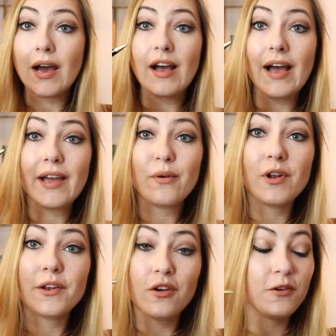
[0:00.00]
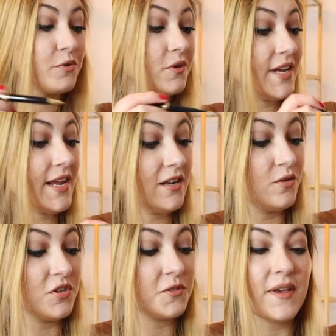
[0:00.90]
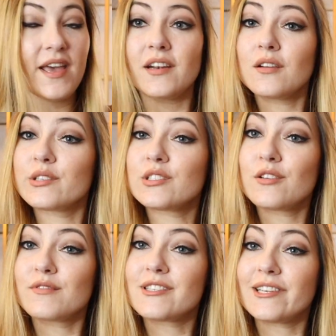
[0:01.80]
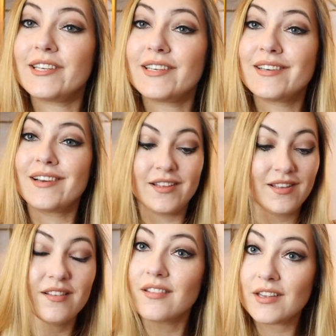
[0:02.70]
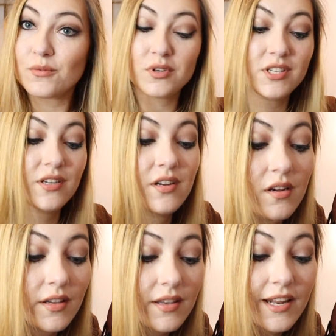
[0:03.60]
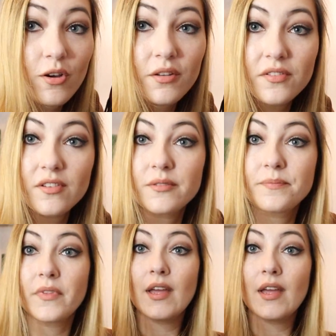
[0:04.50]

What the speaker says: I will not put a loose pen, because obviously that would get lost.